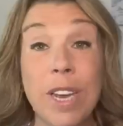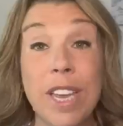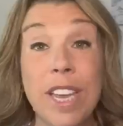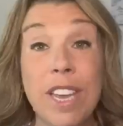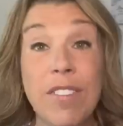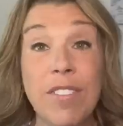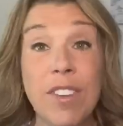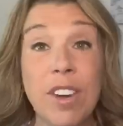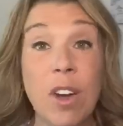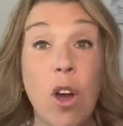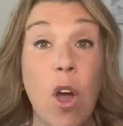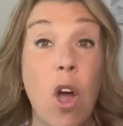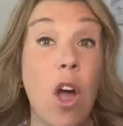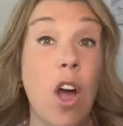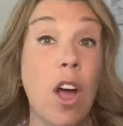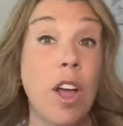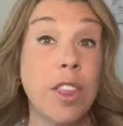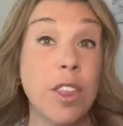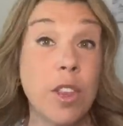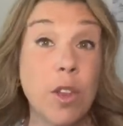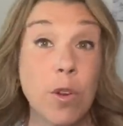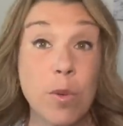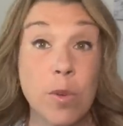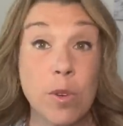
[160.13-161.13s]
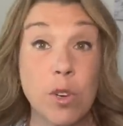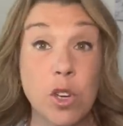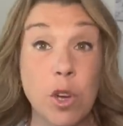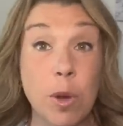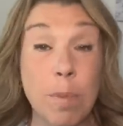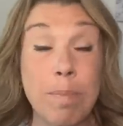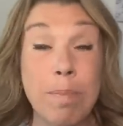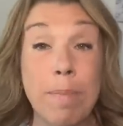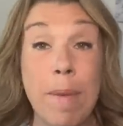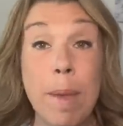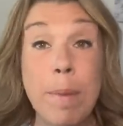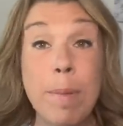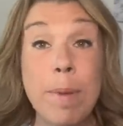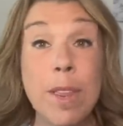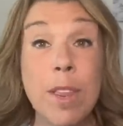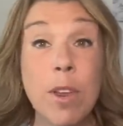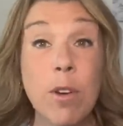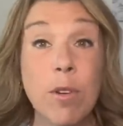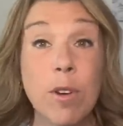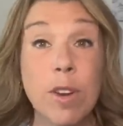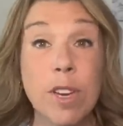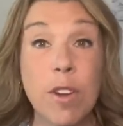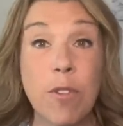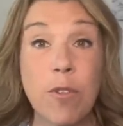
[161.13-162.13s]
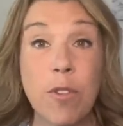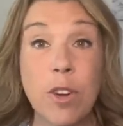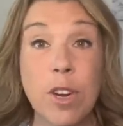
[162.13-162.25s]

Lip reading: even on the cruise ship, maybe there are different